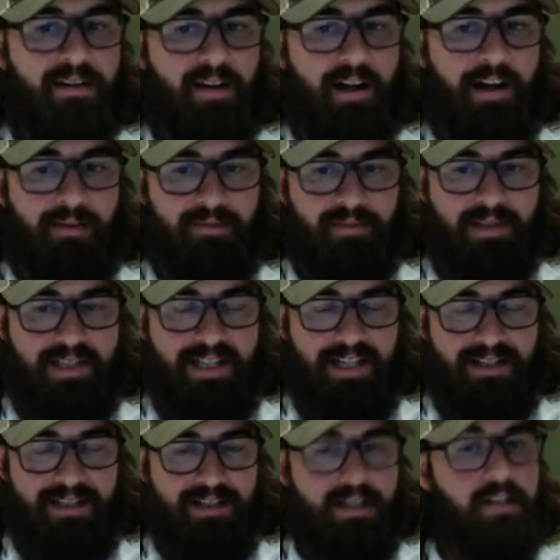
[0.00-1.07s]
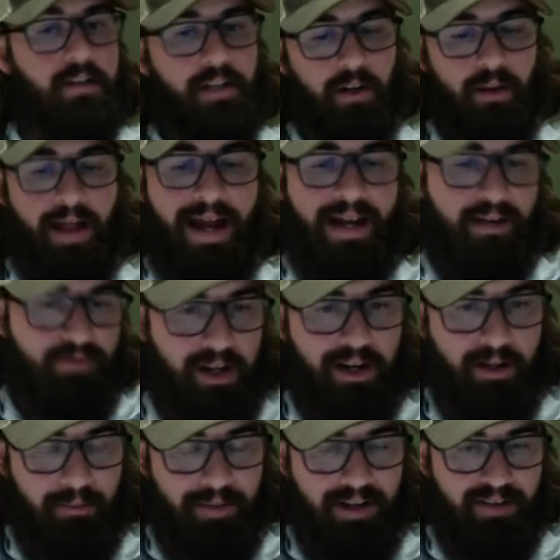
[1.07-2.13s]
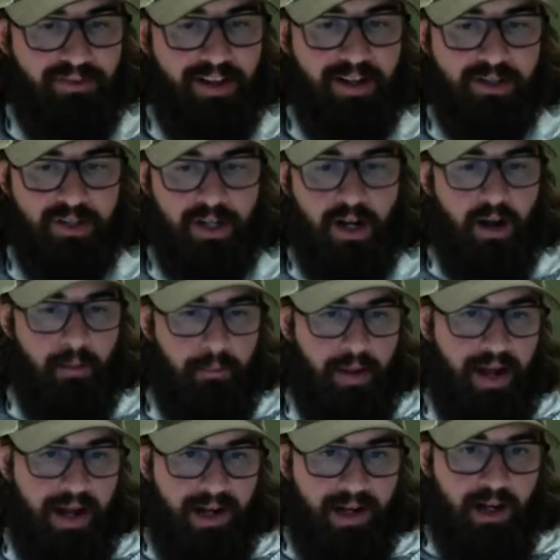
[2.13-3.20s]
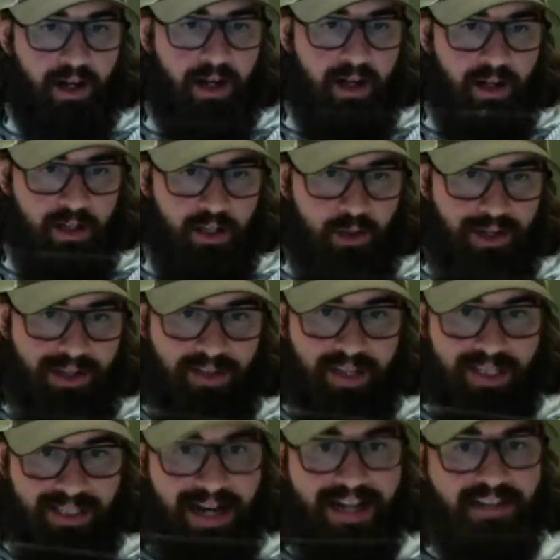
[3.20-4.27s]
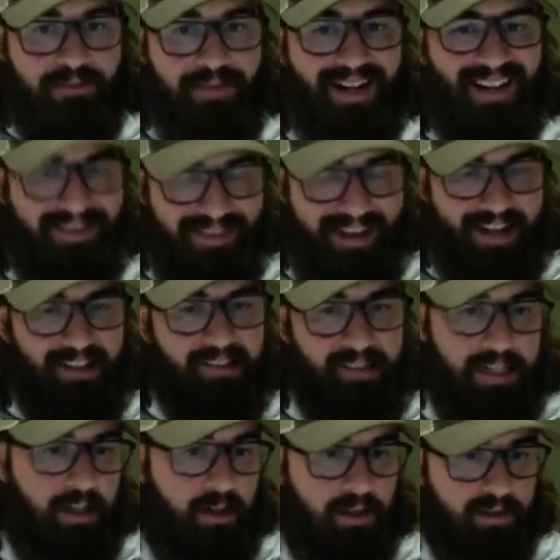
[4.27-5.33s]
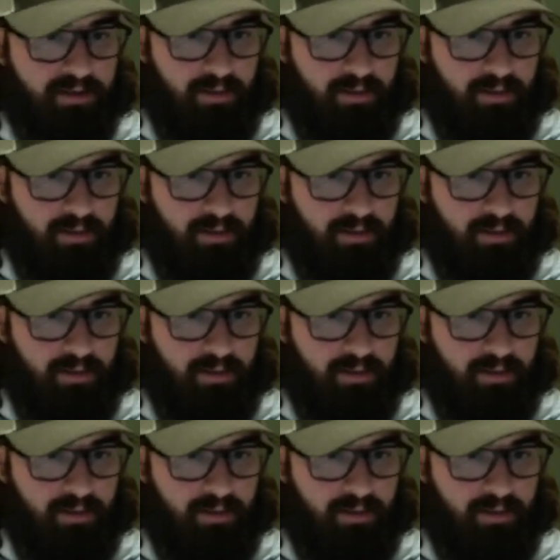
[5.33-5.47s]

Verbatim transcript: Um, six is a little light if you hit a big fish, but you get this nice big thick leader.